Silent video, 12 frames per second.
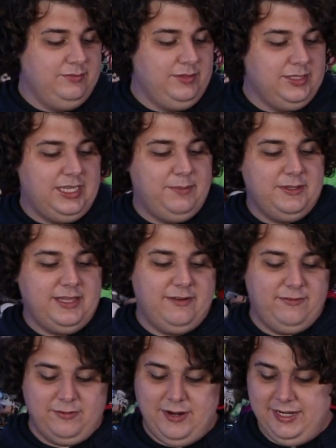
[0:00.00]
we'll keep it there
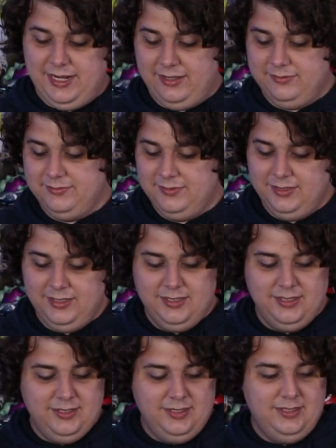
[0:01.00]
for right now.
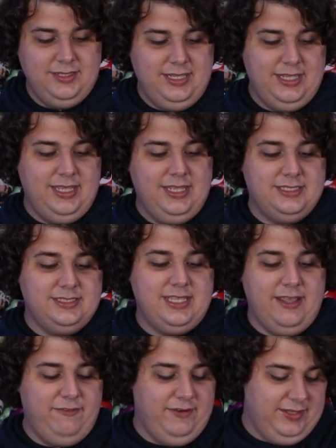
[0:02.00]
It's
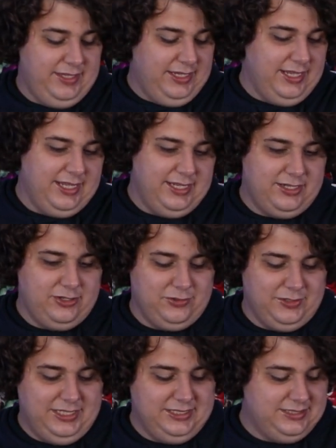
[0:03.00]
definitely
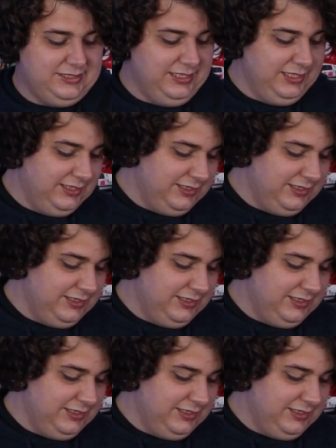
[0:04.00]
creased.